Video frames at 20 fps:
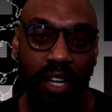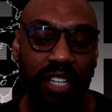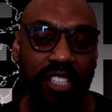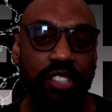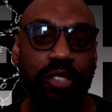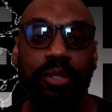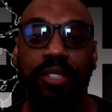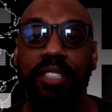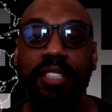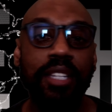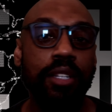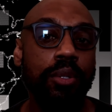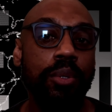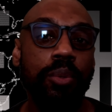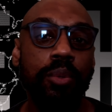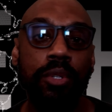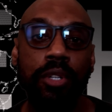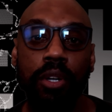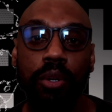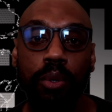You
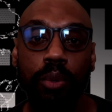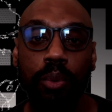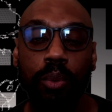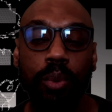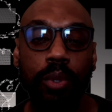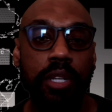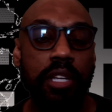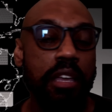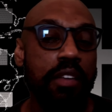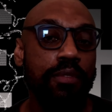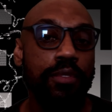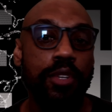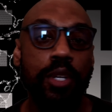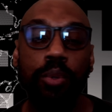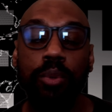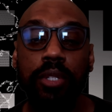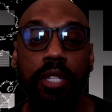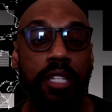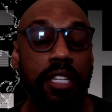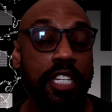still know if
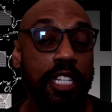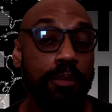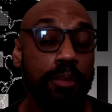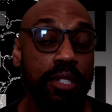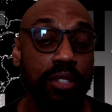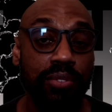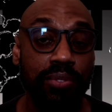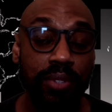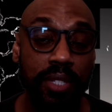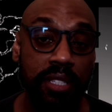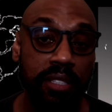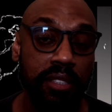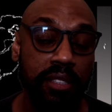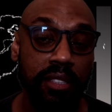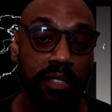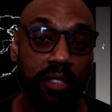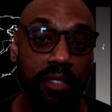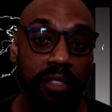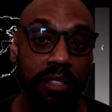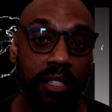your team is
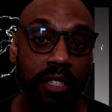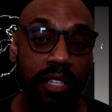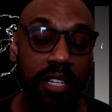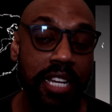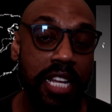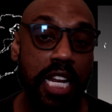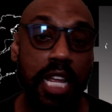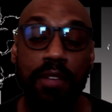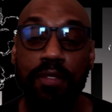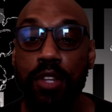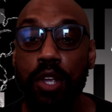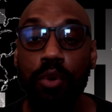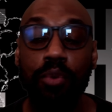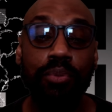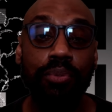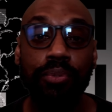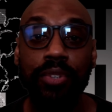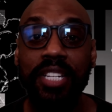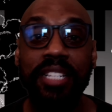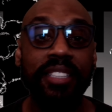feces. And if your
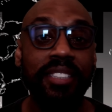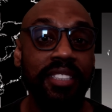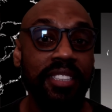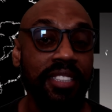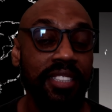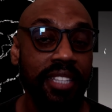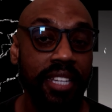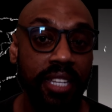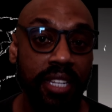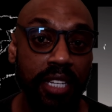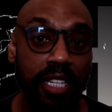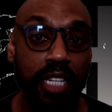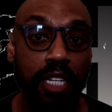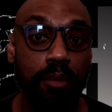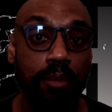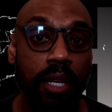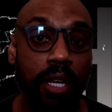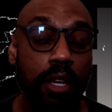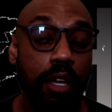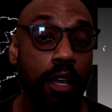feces
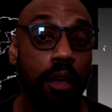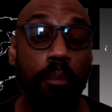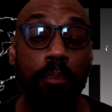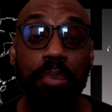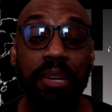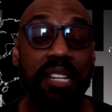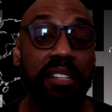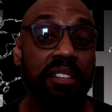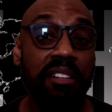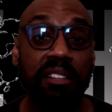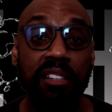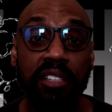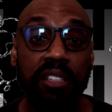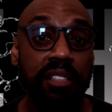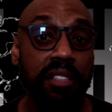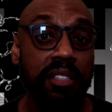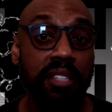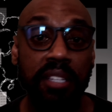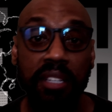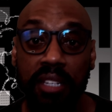team beat a
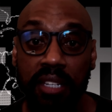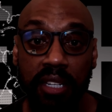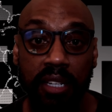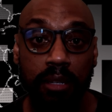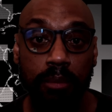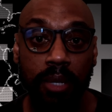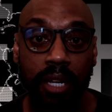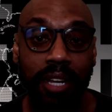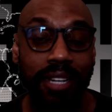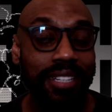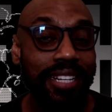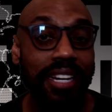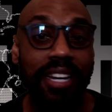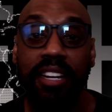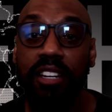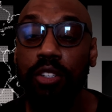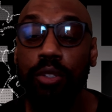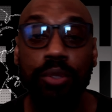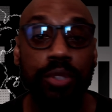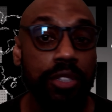good team, that
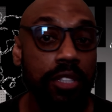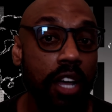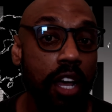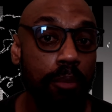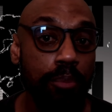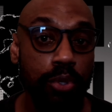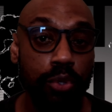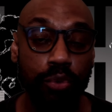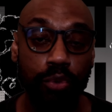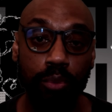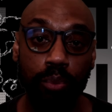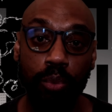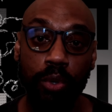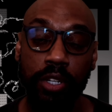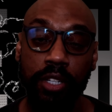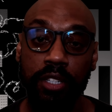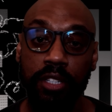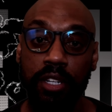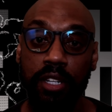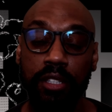ain't gonna stop you from
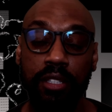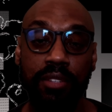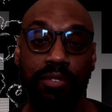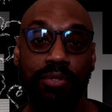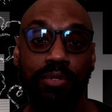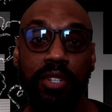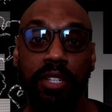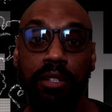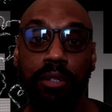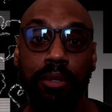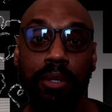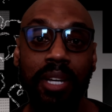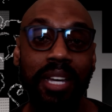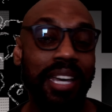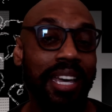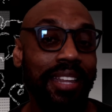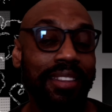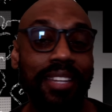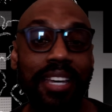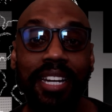running on the field.
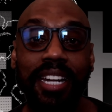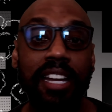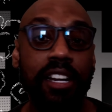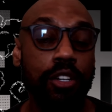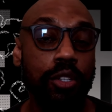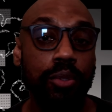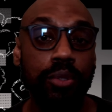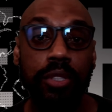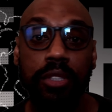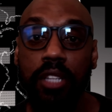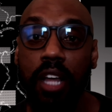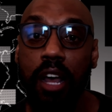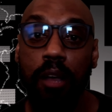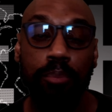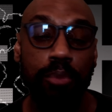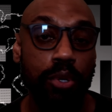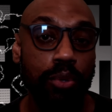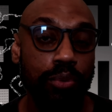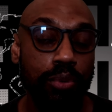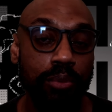That ain't gonna
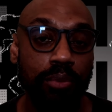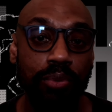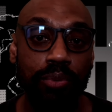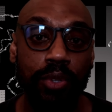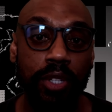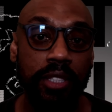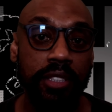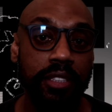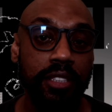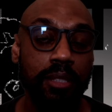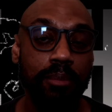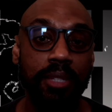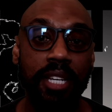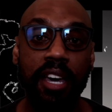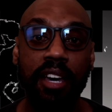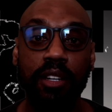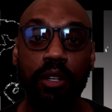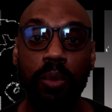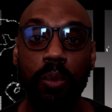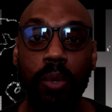stop you from feeling some
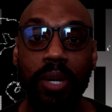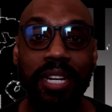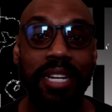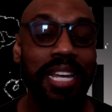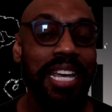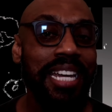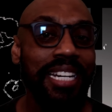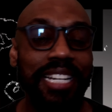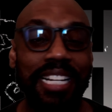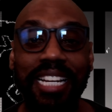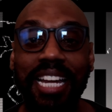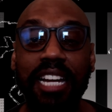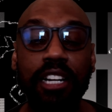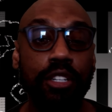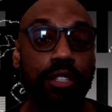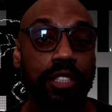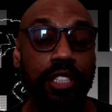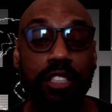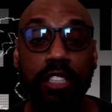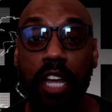kind of weight. That ain't
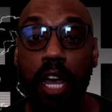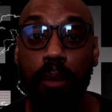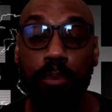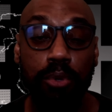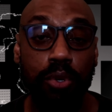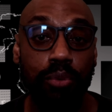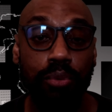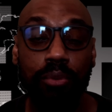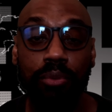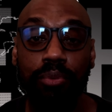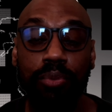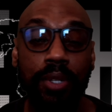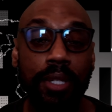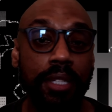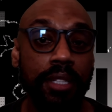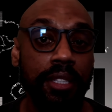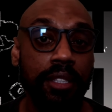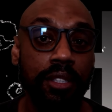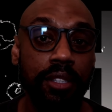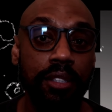gonna stop you from
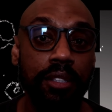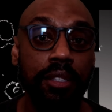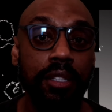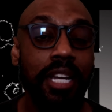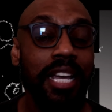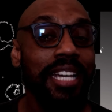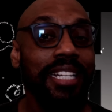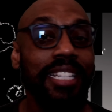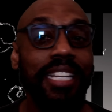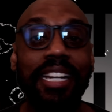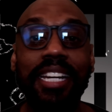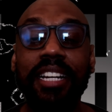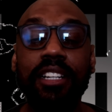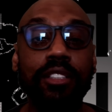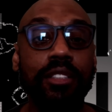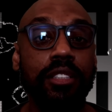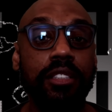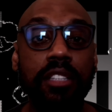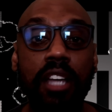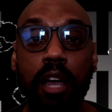feeling good. That ain't
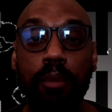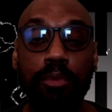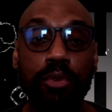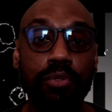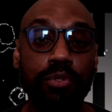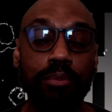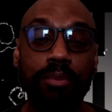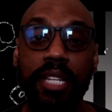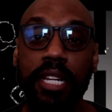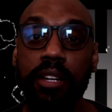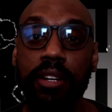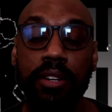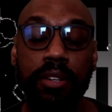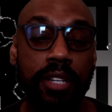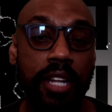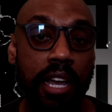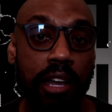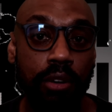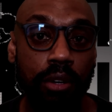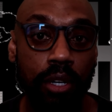gonna stop you from tearing
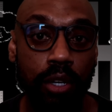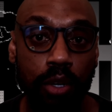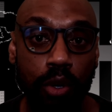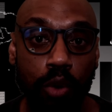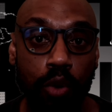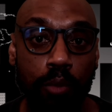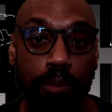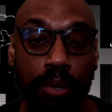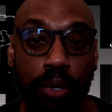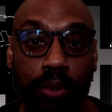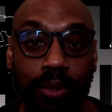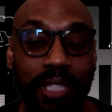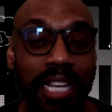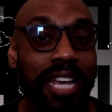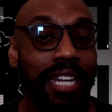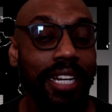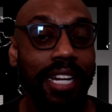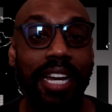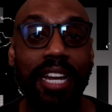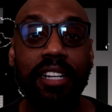down the goalpost.
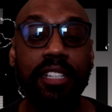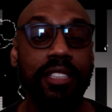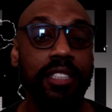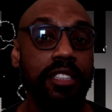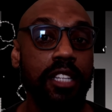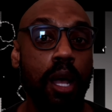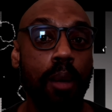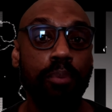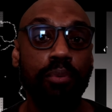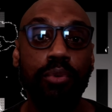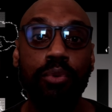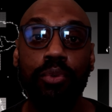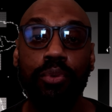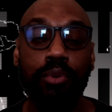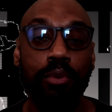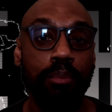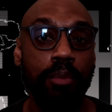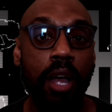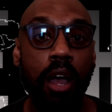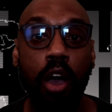That ain't gonna stop you
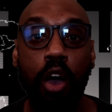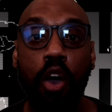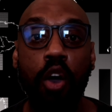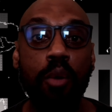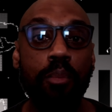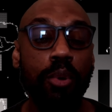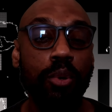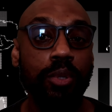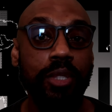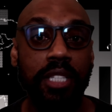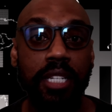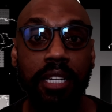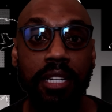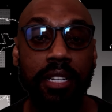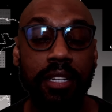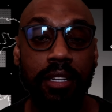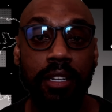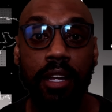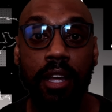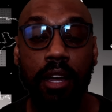from almost
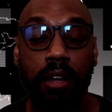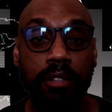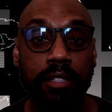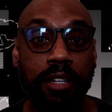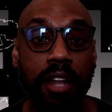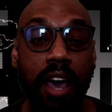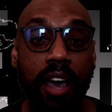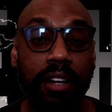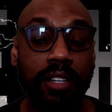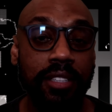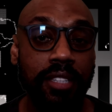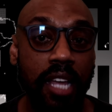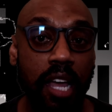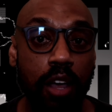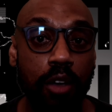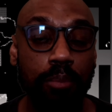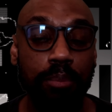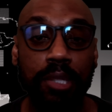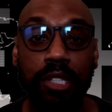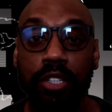getting knocked
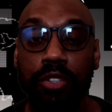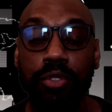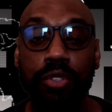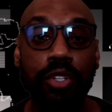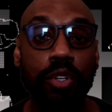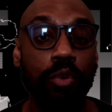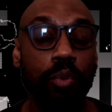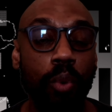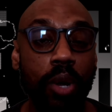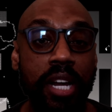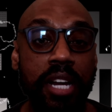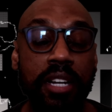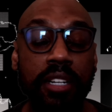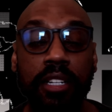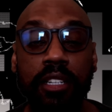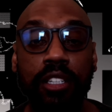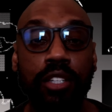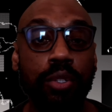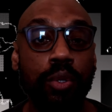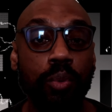out because you done ran
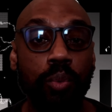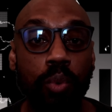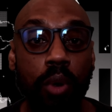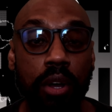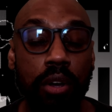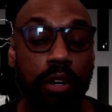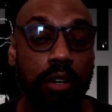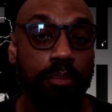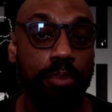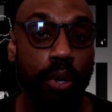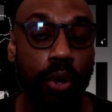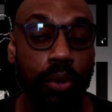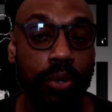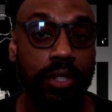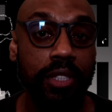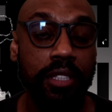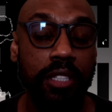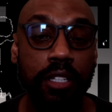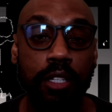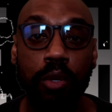into the wrong
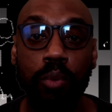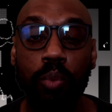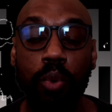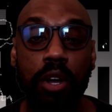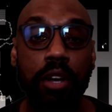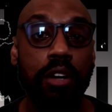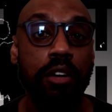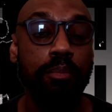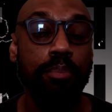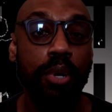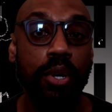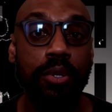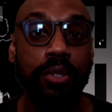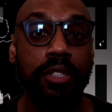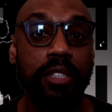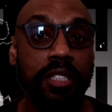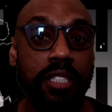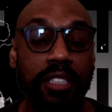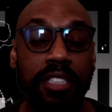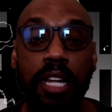person, and the wrong
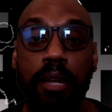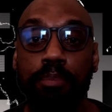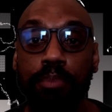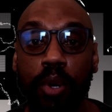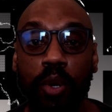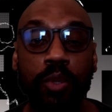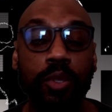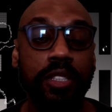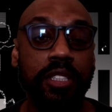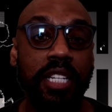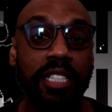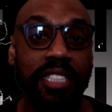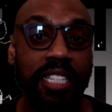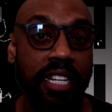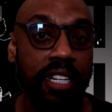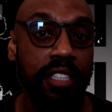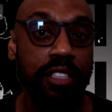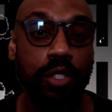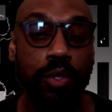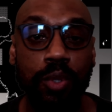person is that person that's
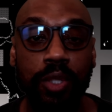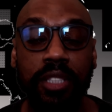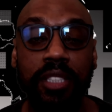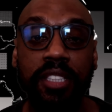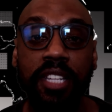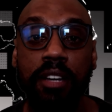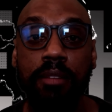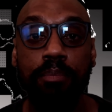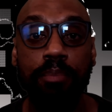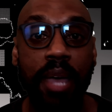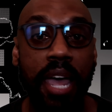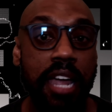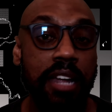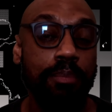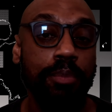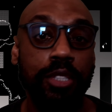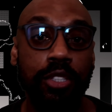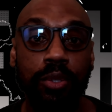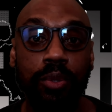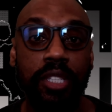telling you to step
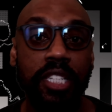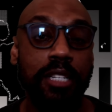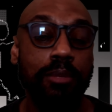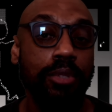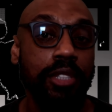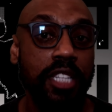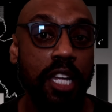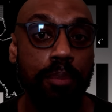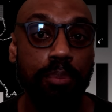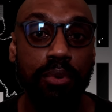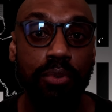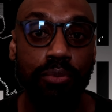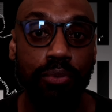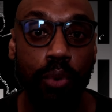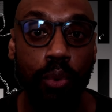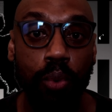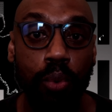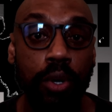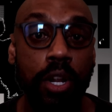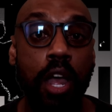back, but you keep stepping
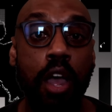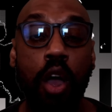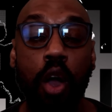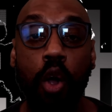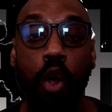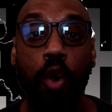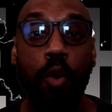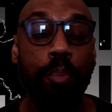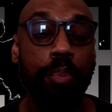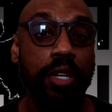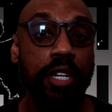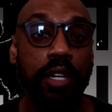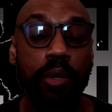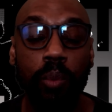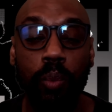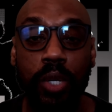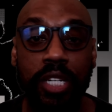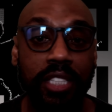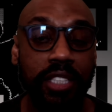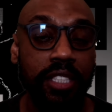forward, hoping and
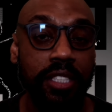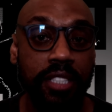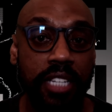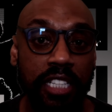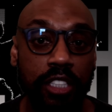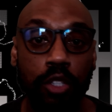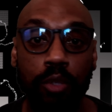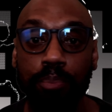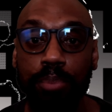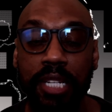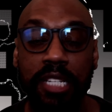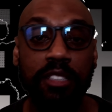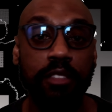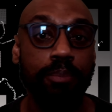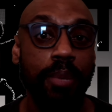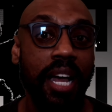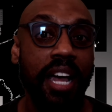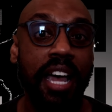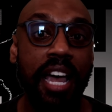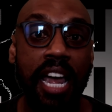wishing that your piece
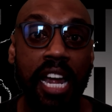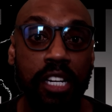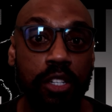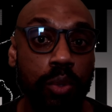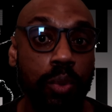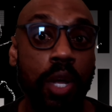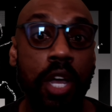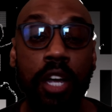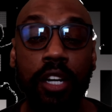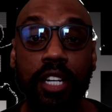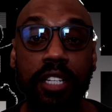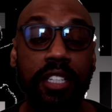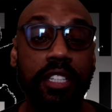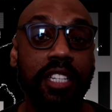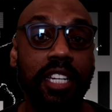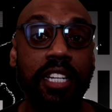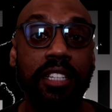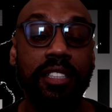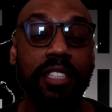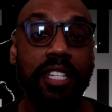behind you gonna
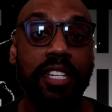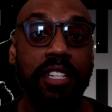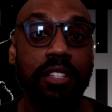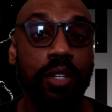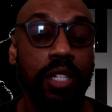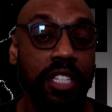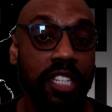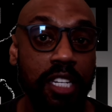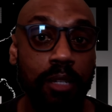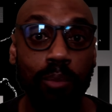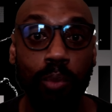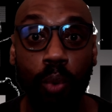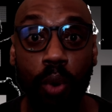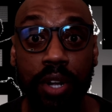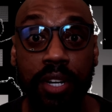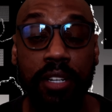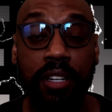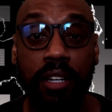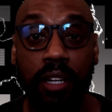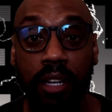continue to keep
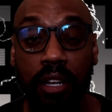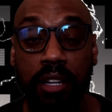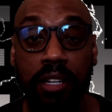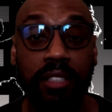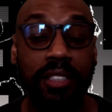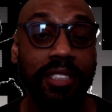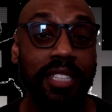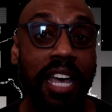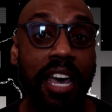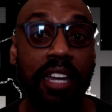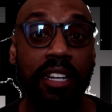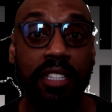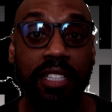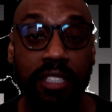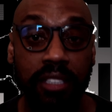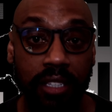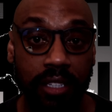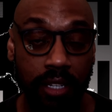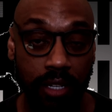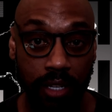running alongside of
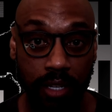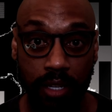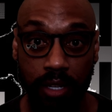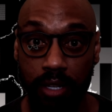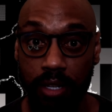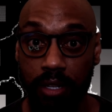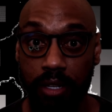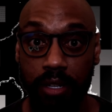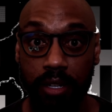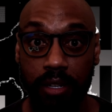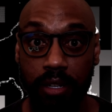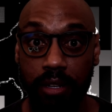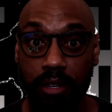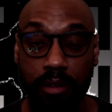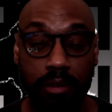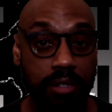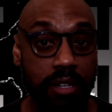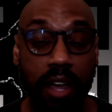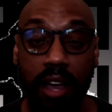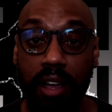you.
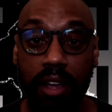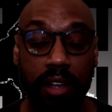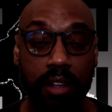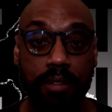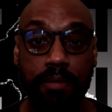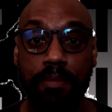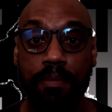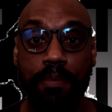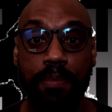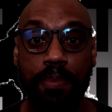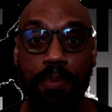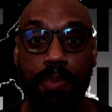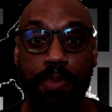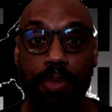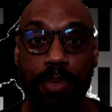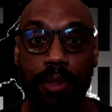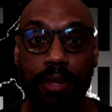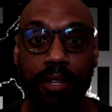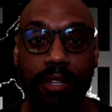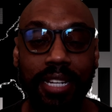Nah,
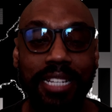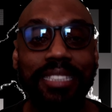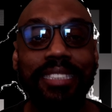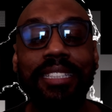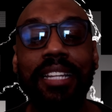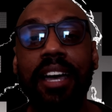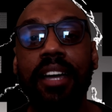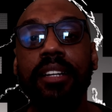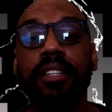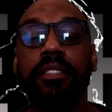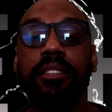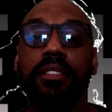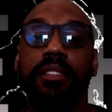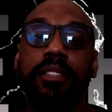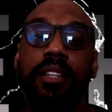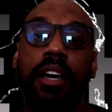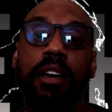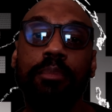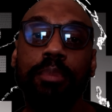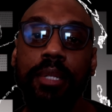it's not gonna
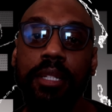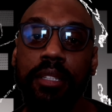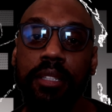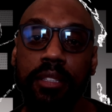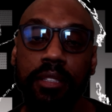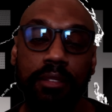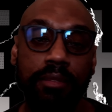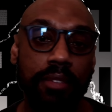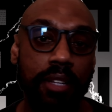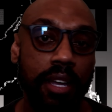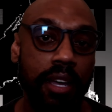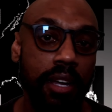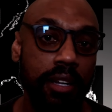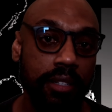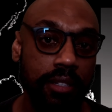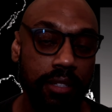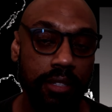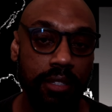stop any of that.